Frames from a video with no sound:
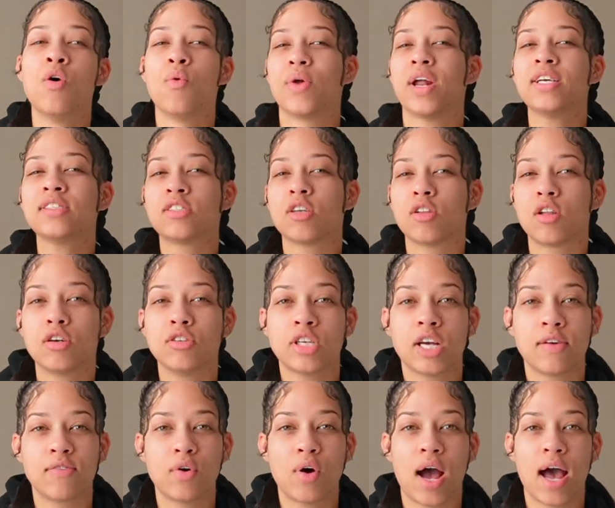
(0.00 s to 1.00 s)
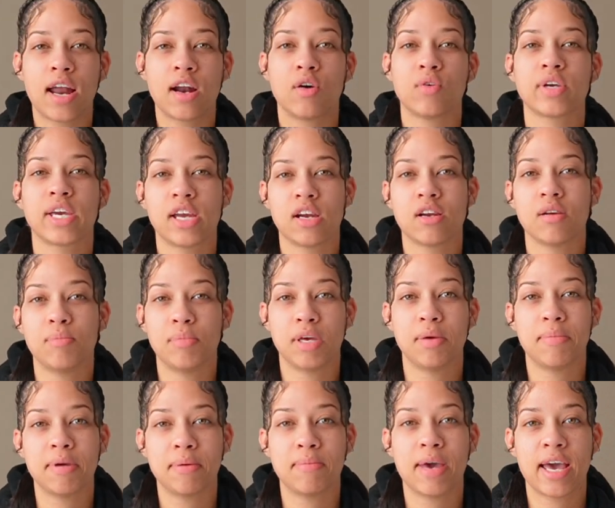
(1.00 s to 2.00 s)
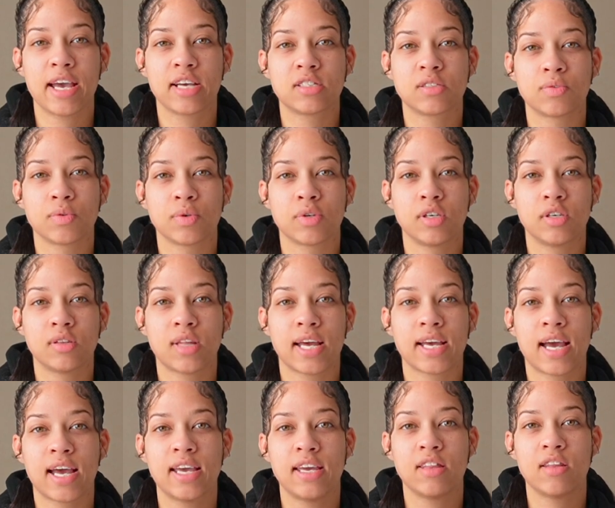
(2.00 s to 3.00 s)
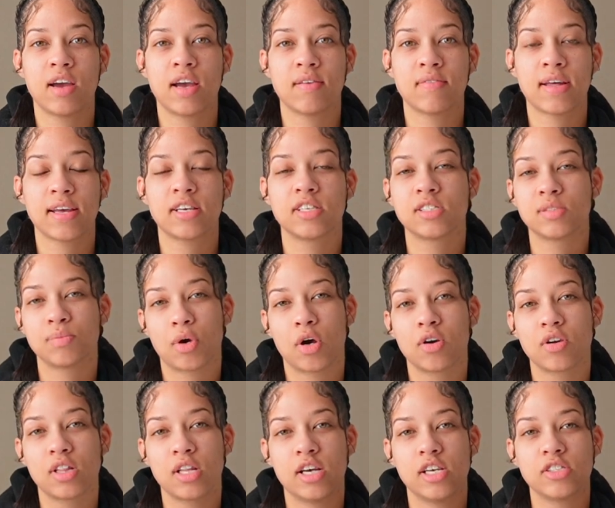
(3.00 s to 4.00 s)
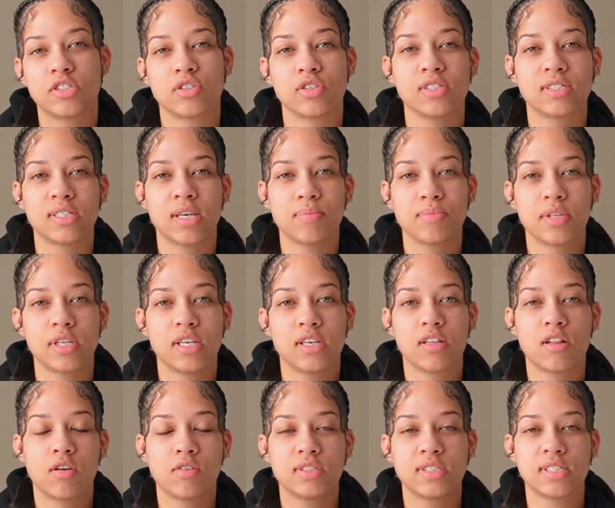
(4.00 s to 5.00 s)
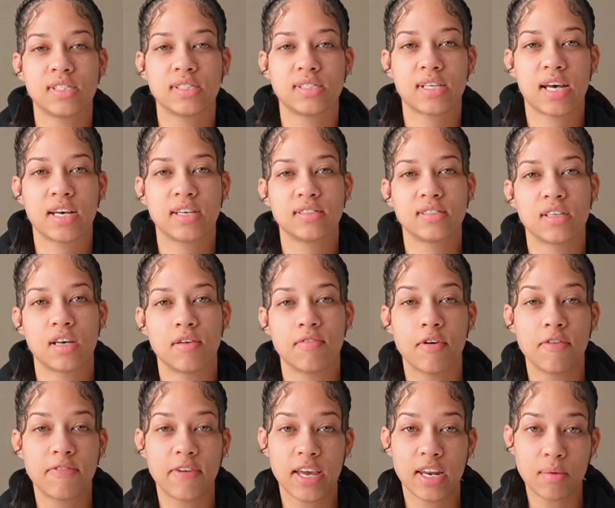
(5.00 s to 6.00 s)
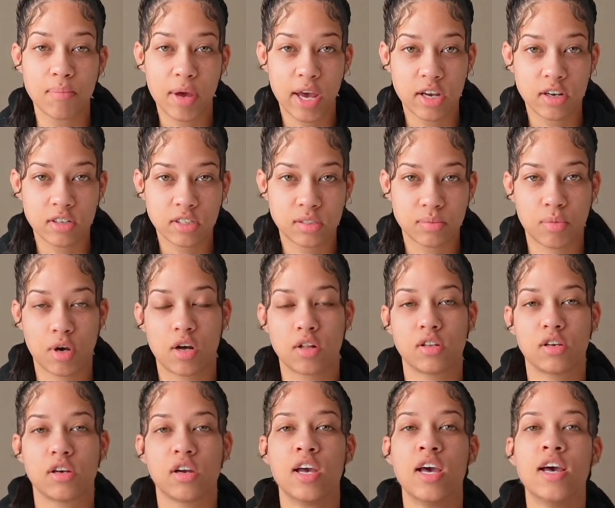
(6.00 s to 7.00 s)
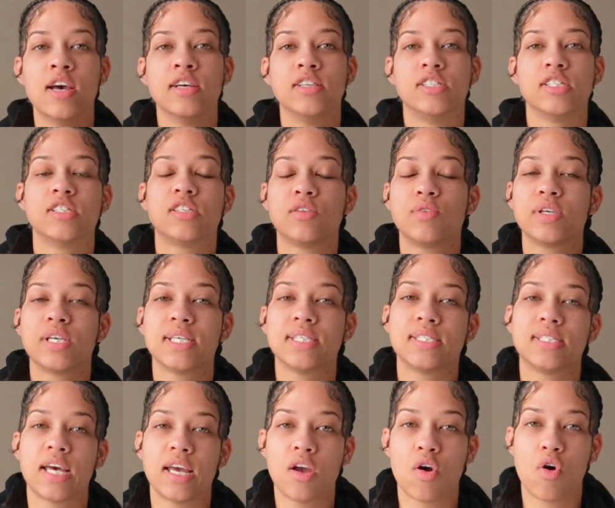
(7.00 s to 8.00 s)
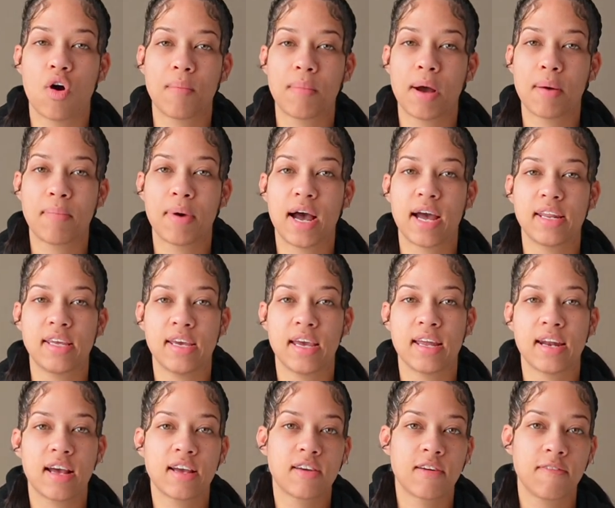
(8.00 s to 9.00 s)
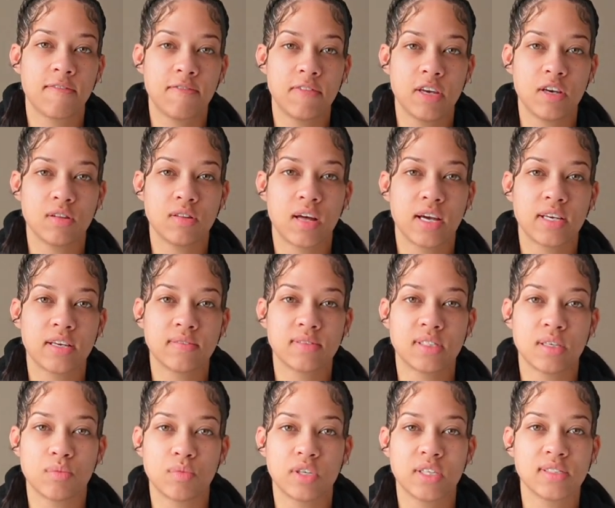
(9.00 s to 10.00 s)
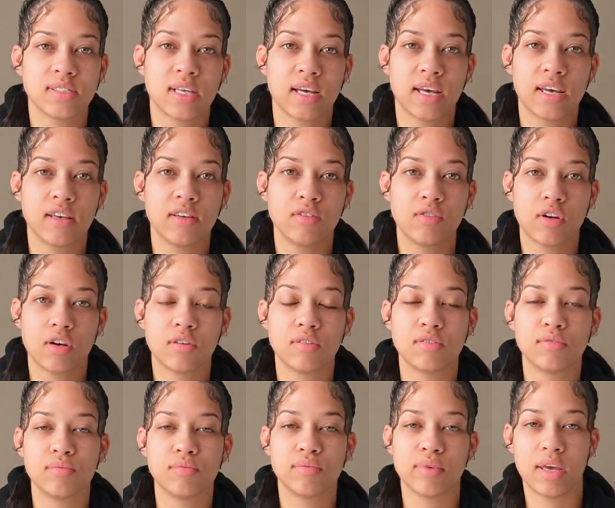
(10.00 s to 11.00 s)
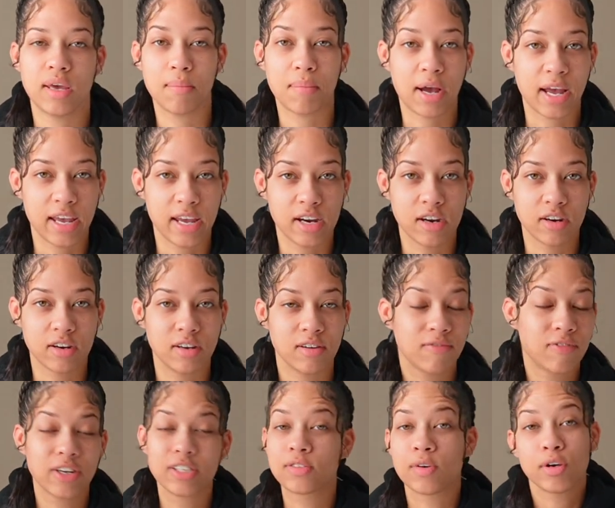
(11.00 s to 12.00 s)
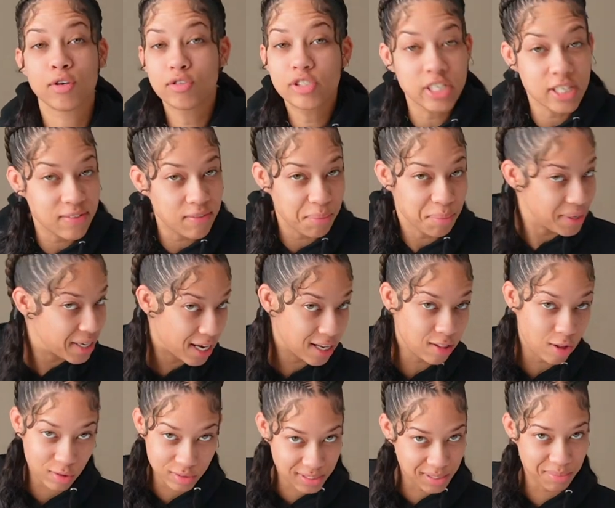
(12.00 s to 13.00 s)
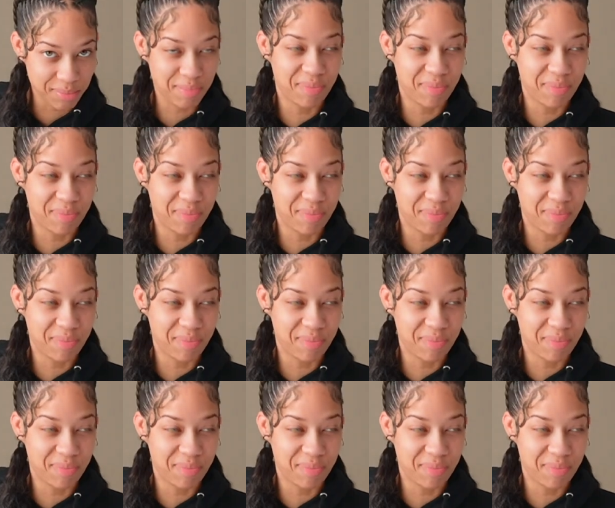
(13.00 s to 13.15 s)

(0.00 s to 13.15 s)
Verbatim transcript: when I solo travel, I don't carry big big bags for real. Like I either have like a small clutch or something close to the size of a fanny pack or smaller, just so it can stay on my body and I can feel like if someone is like you know in my area. First of all, you shouldn't even be that close to me,